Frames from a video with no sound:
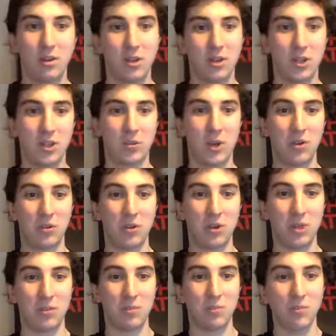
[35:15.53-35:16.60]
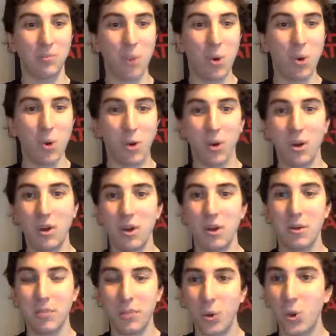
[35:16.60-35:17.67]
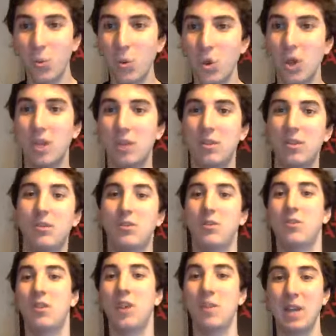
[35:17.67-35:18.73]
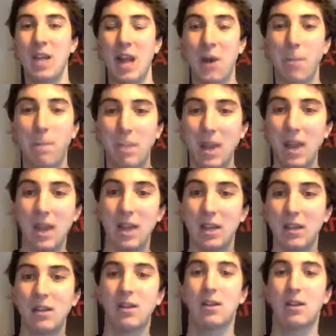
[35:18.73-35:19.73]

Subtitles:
as well. So there's more words just describing how big